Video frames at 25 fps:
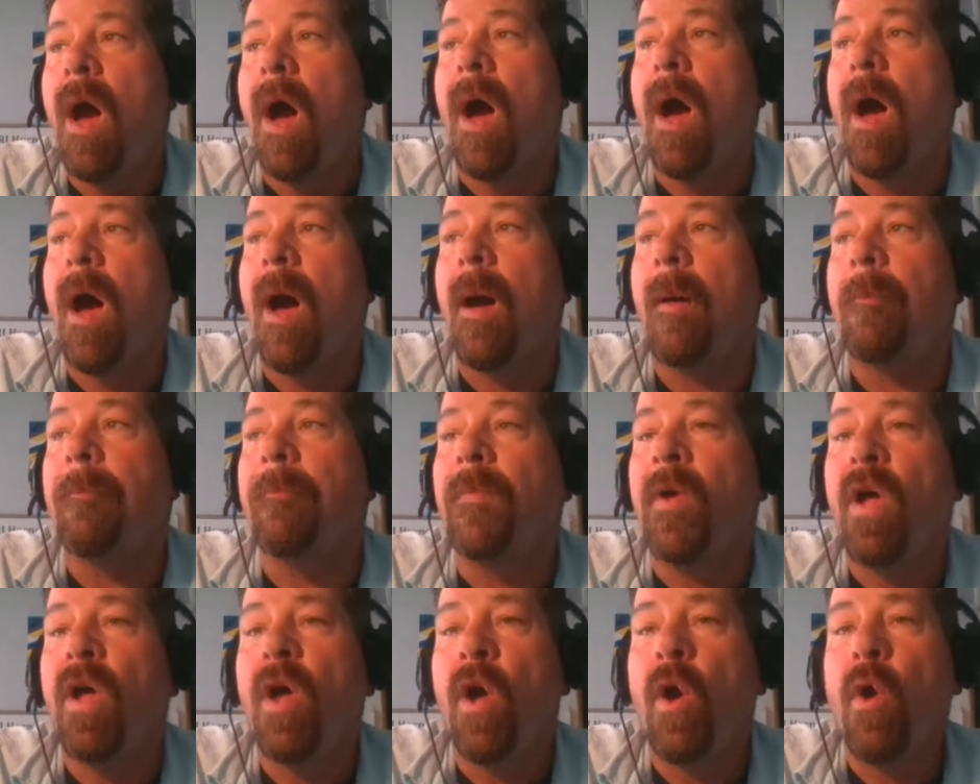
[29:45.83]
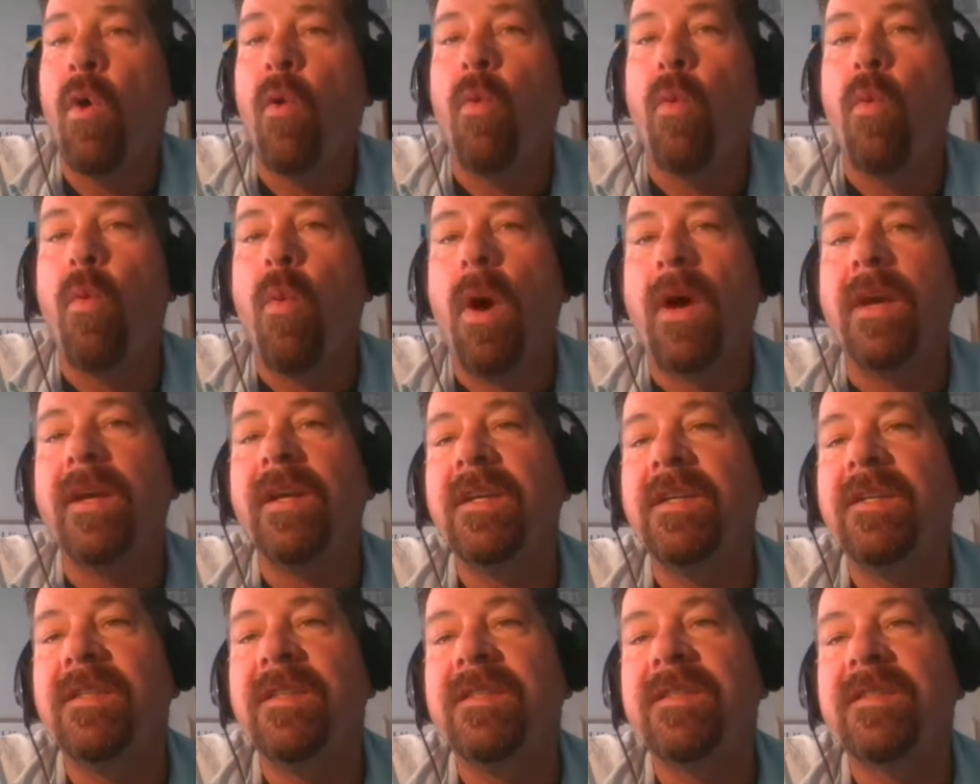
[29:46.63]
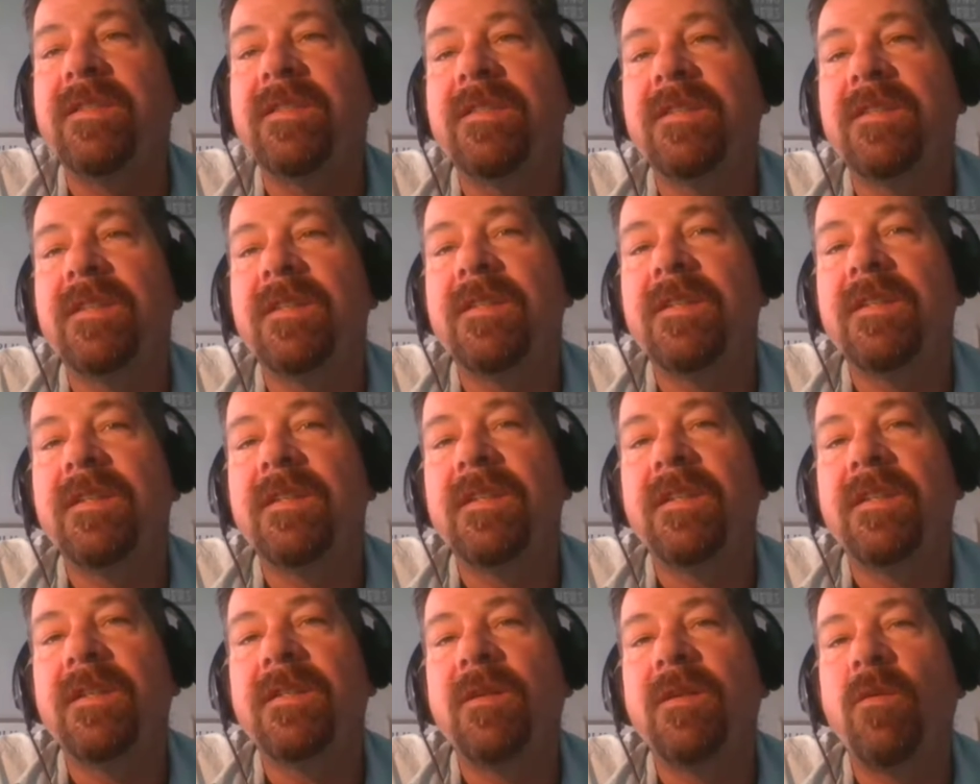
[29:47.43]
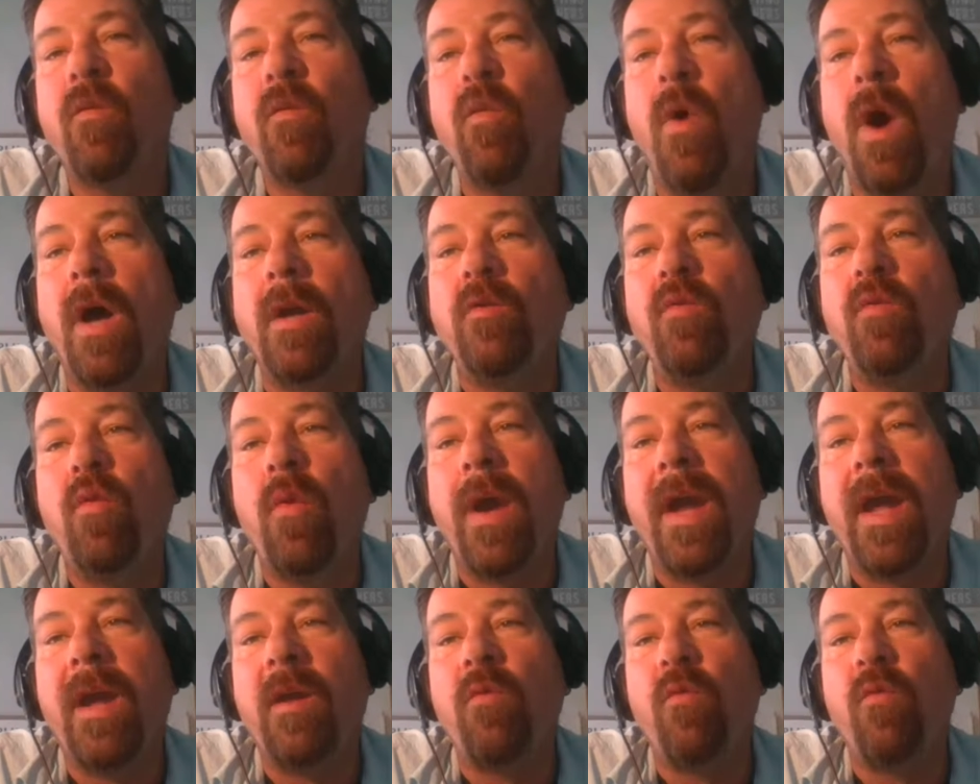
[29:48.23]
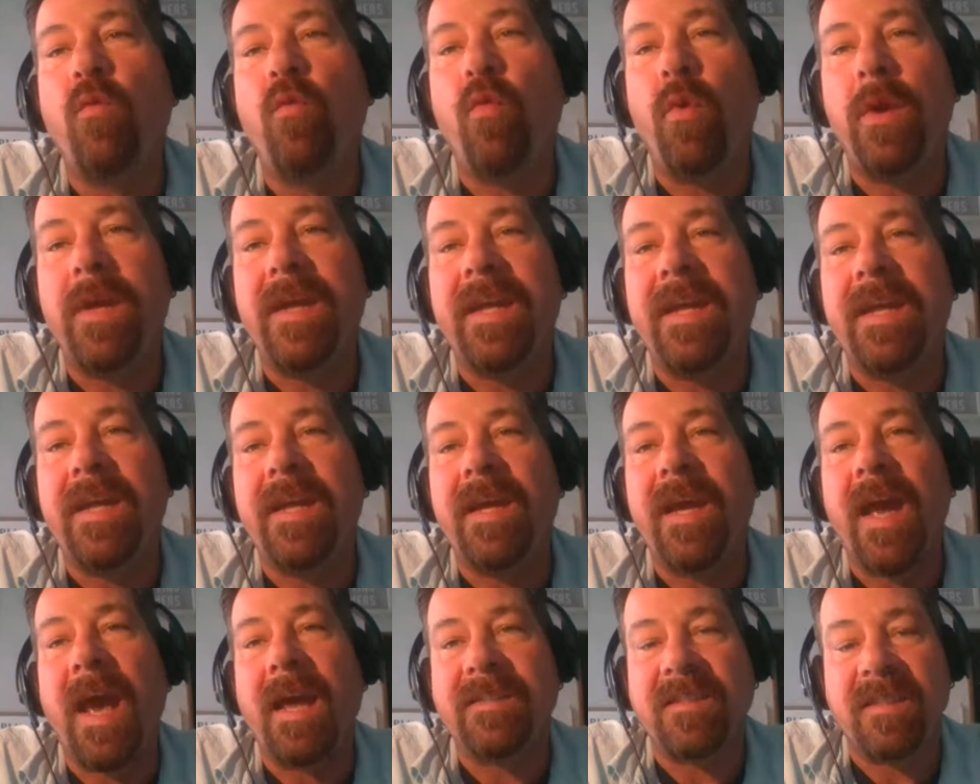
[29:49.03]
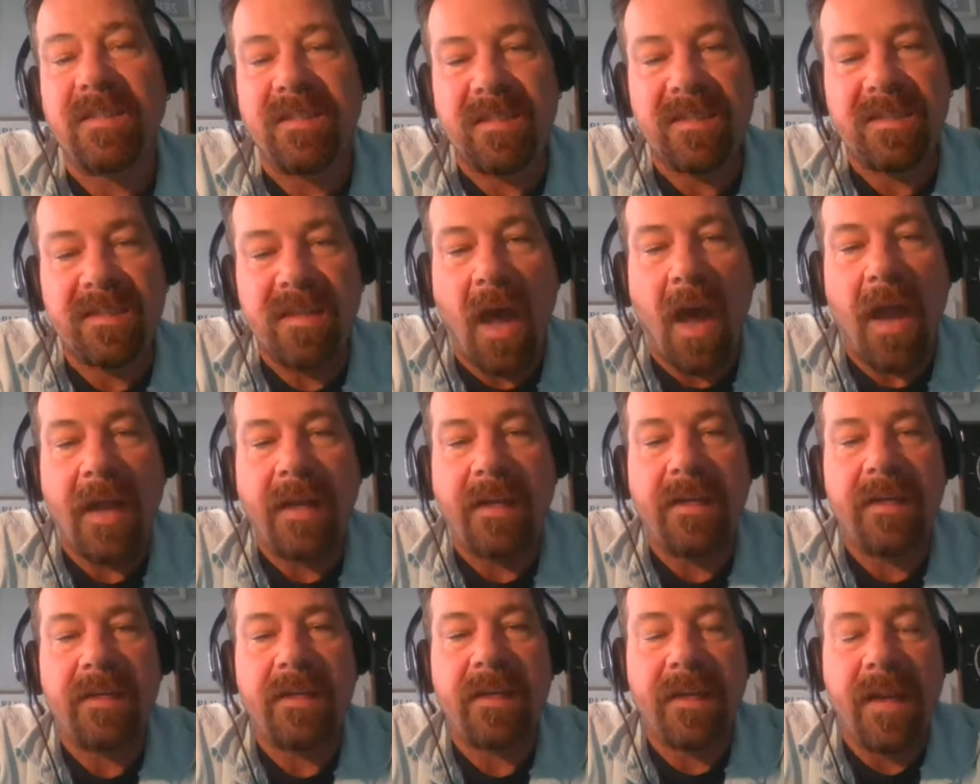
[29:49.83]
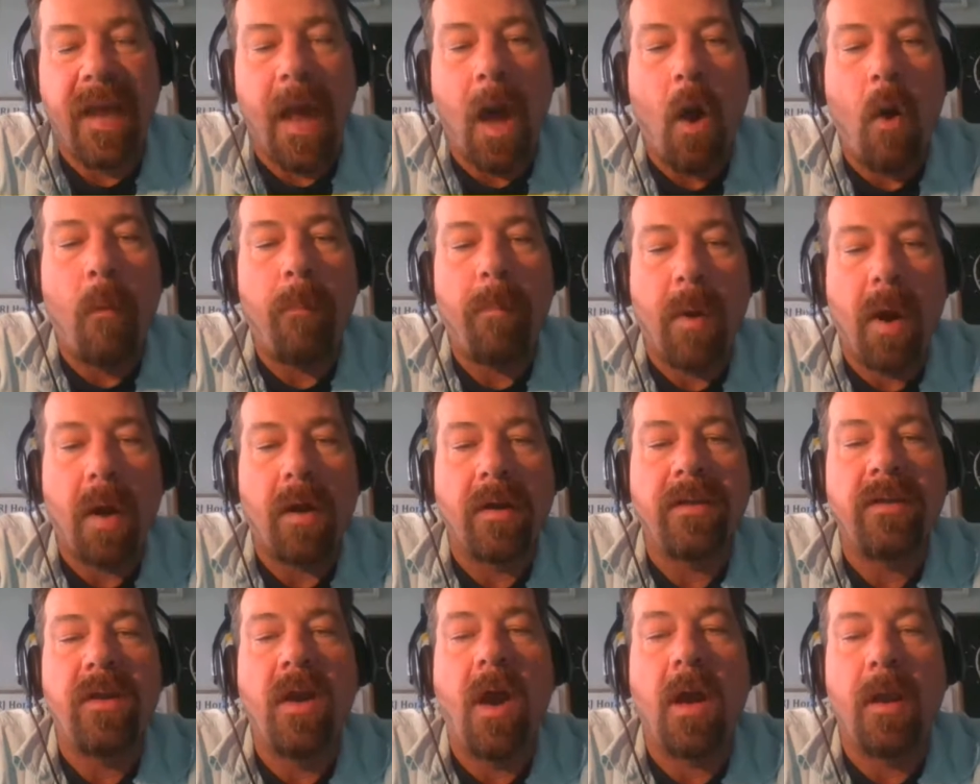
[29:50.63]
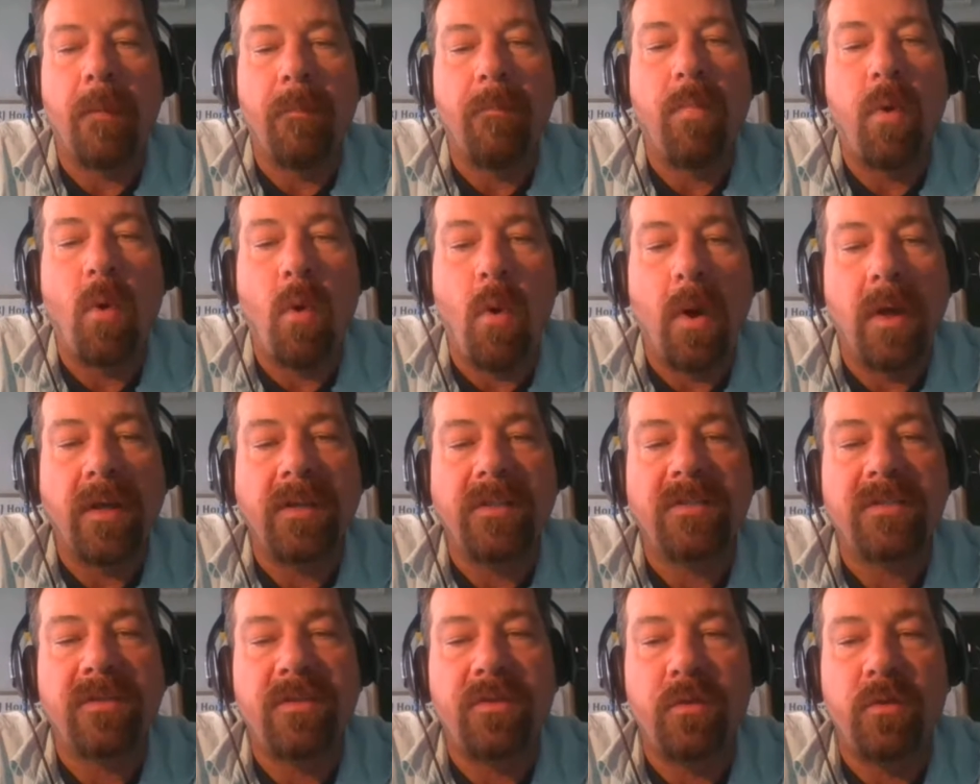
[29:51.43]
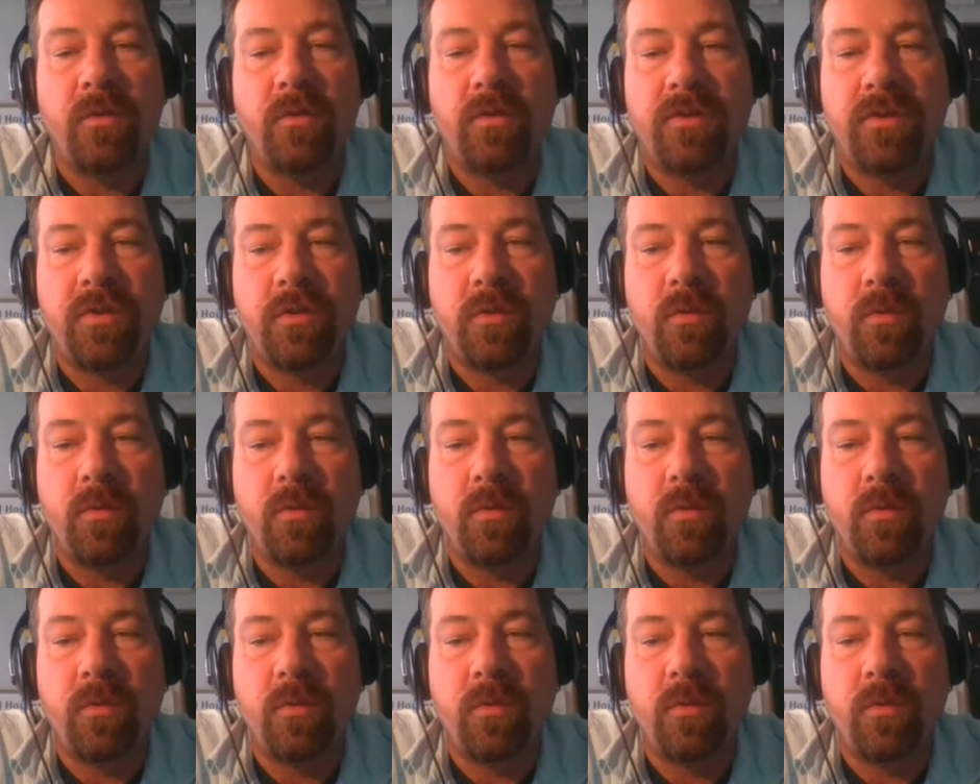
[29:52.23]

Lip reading: What is one way we as a society can help our young boys to